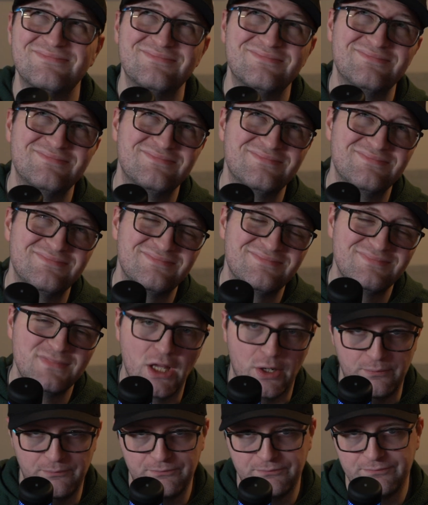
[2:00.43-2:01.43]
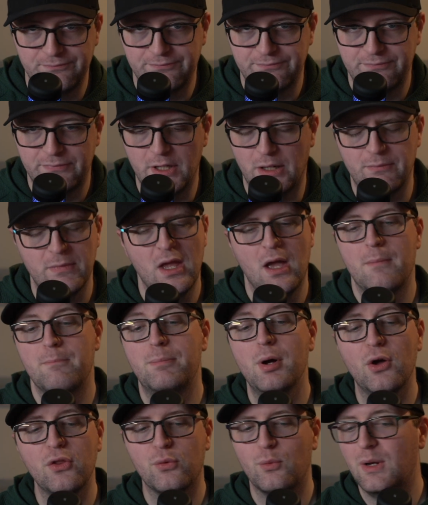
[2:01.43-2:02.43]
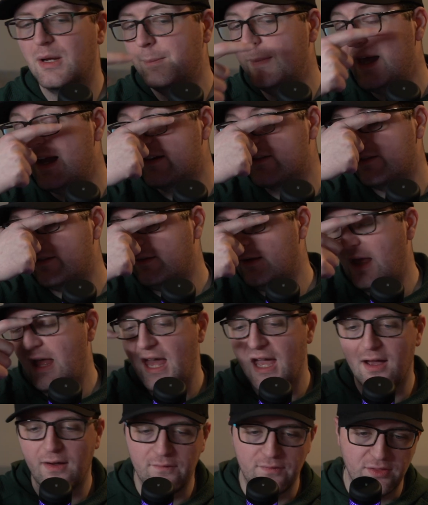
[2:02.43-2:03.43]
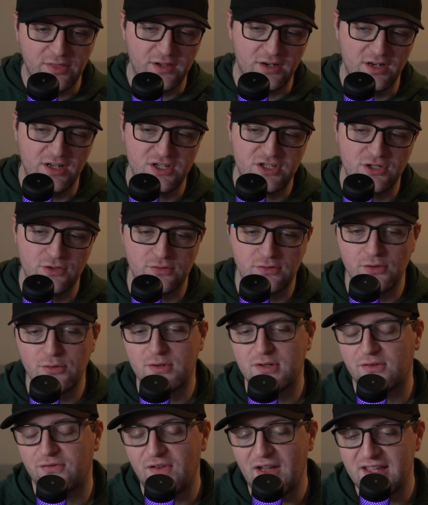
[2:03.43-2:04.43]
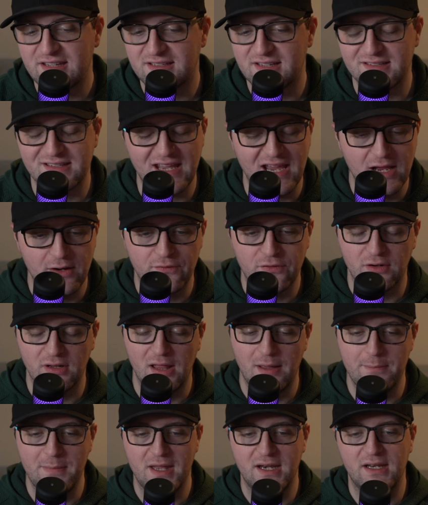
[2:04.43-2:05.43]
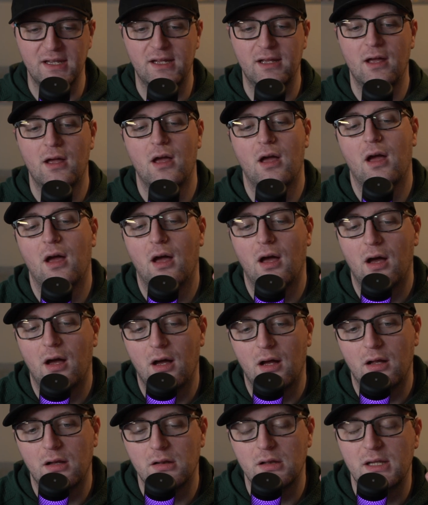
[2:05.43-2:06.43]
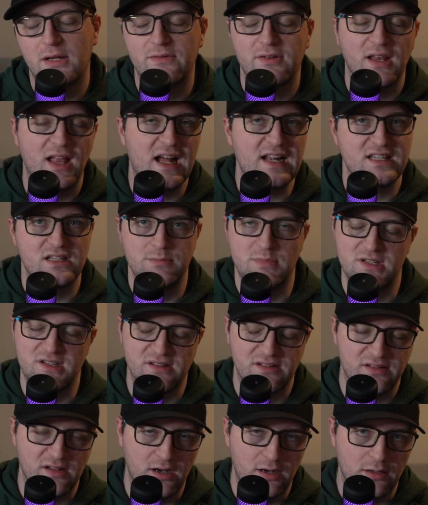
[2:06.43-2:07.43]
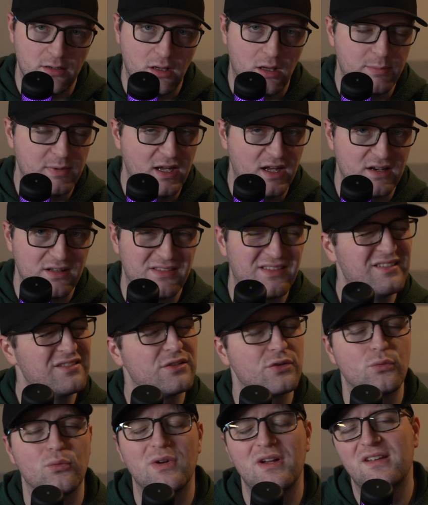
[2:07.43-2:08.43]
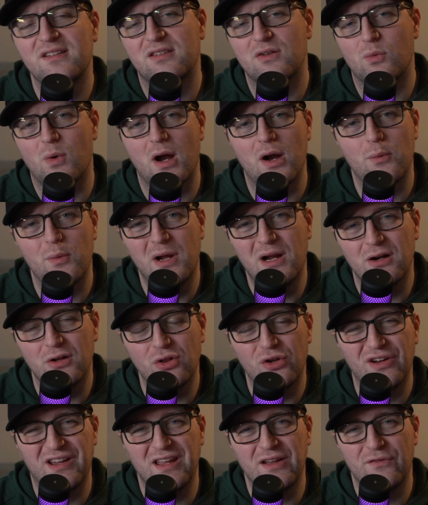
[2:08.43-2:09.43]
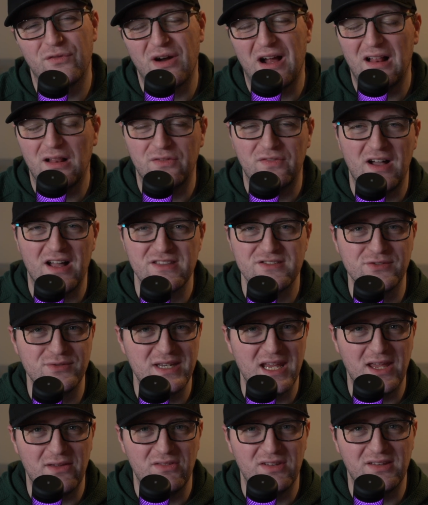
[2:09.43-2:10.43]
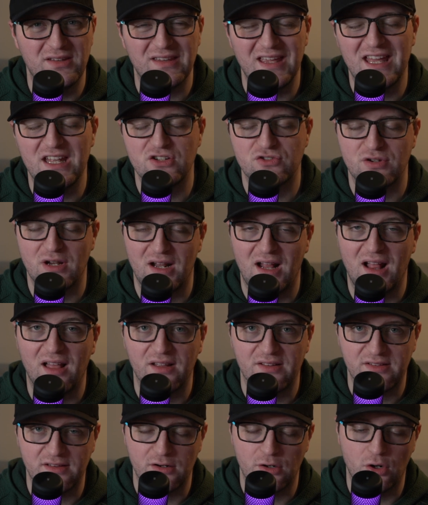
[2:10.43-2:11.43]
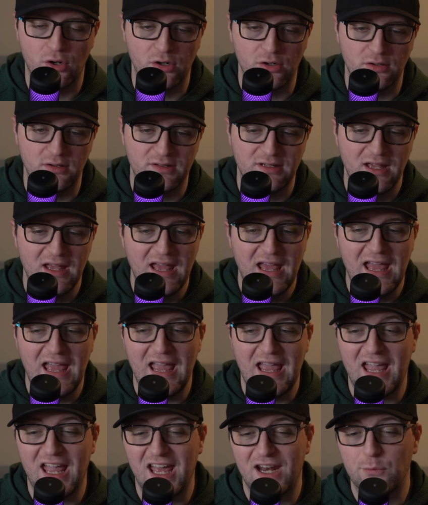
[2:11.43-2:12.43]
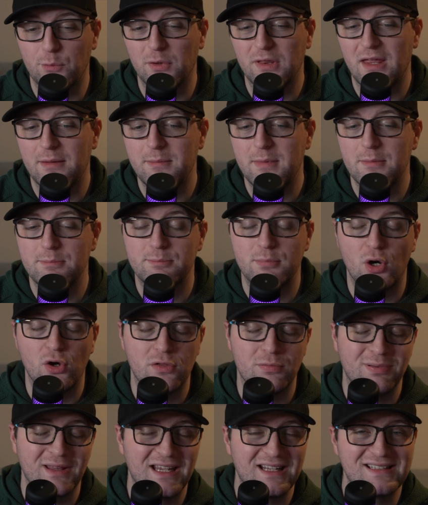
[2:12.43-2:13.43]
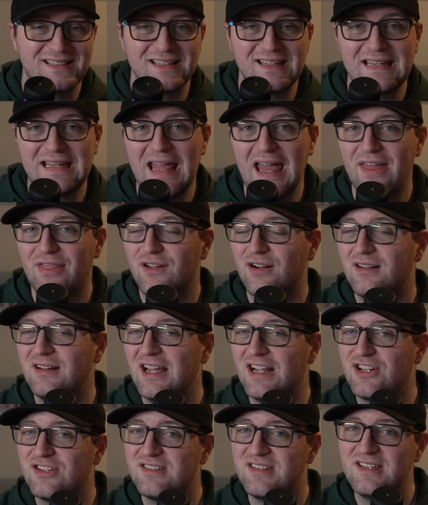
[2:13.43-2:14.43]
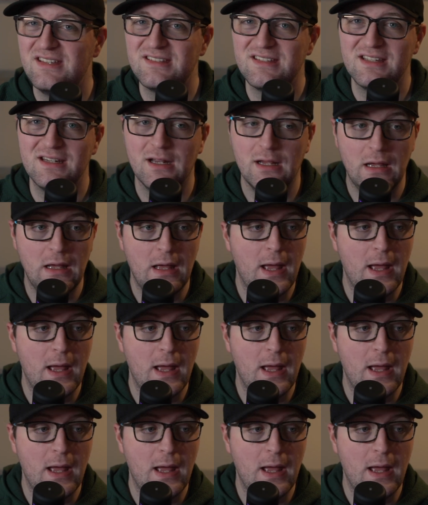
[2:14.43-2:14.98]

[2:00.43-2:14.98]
No. Both wingbacks have their issues. Lucas Vazquez and Ferland Mendy leave a lot to be desired. I'll be honest. There's a reason why we are looking for Alphonso Davies and Trent Alexander-Arnold. And will they be both playing together next season?